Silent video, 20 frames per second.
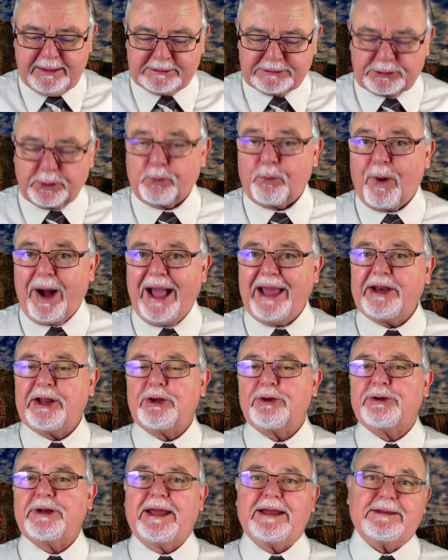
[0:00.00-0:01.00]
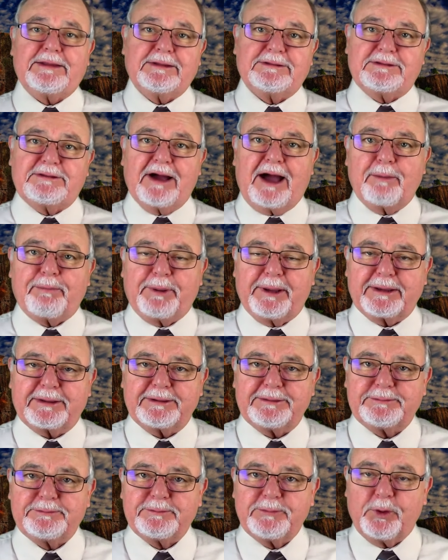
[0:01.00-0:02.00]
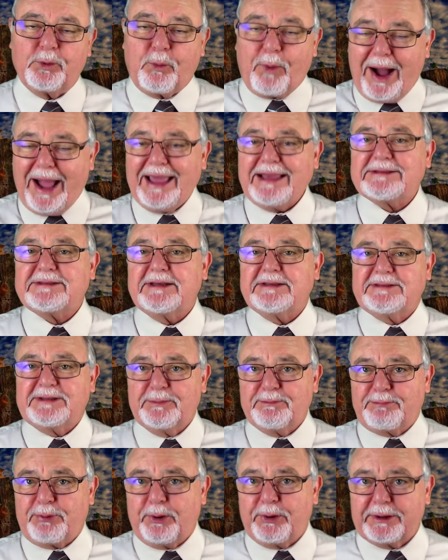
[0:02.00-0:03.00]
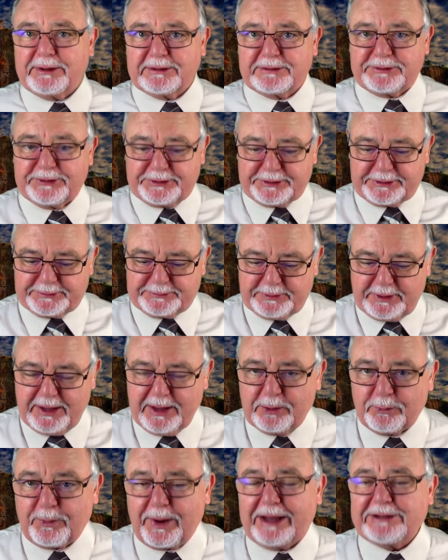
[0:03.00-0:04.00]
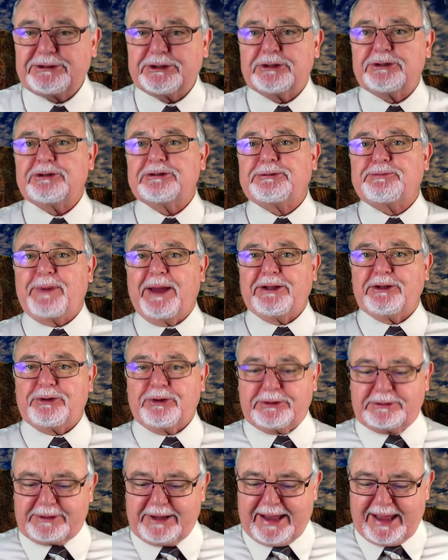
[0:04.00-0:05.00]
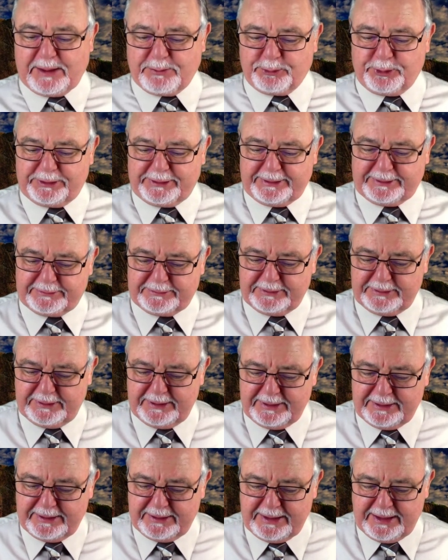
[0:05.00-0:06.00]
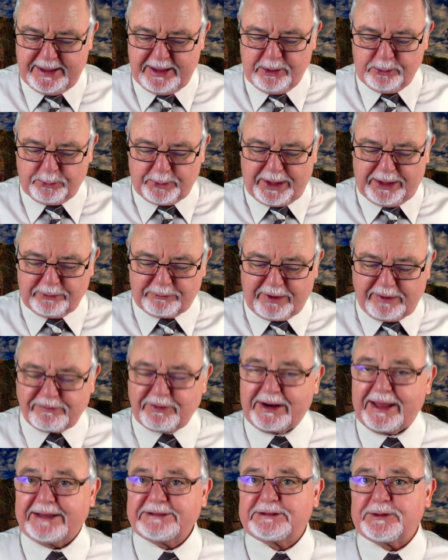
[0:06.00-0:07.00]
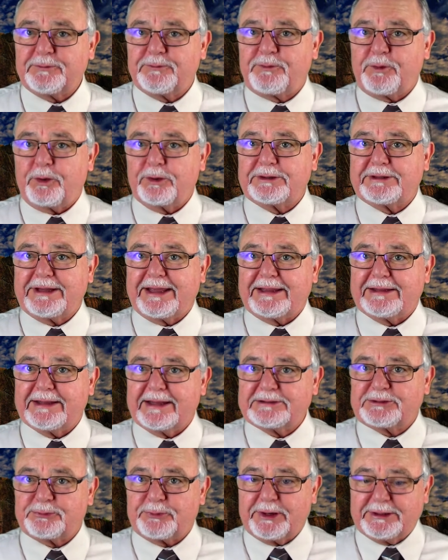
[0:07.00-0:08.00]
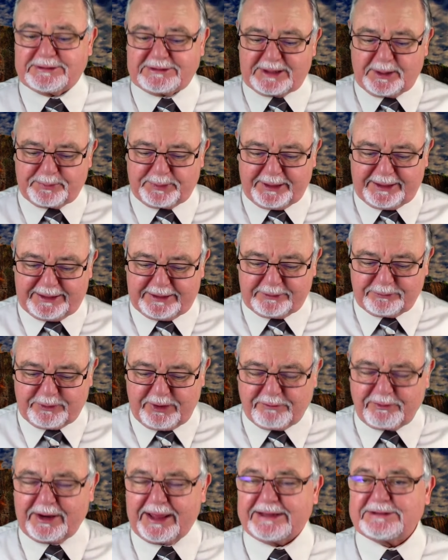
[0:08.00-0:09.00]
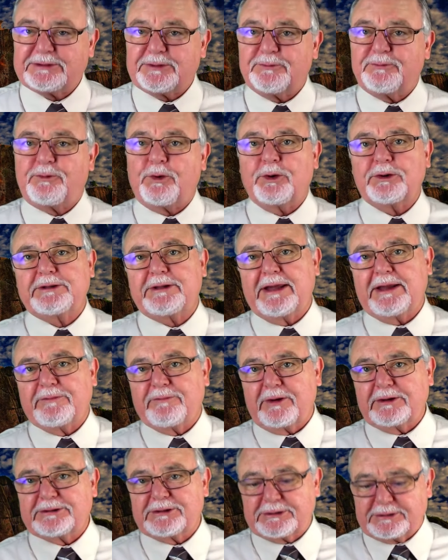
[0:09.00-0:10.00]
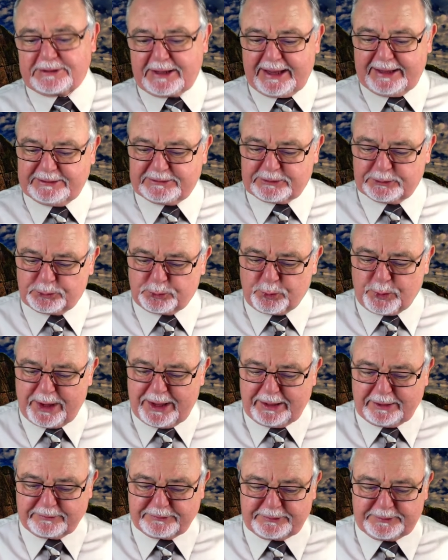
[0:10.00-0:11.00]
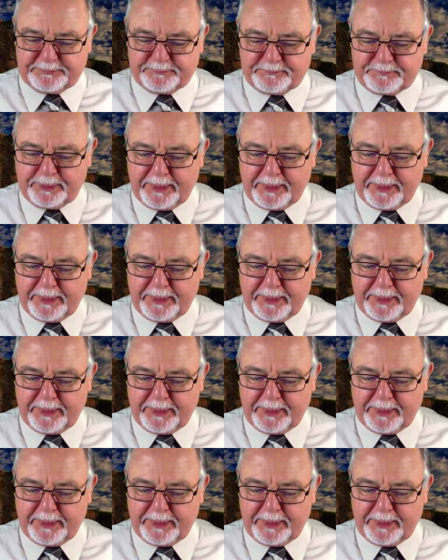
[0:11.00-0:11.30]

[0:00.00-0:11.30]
So why do you need this topic? Why is this important to you? Why should you spend your time with it? Well, Revelation fourteen, let's read something here. Revelation fourteen, verses nine to twelve.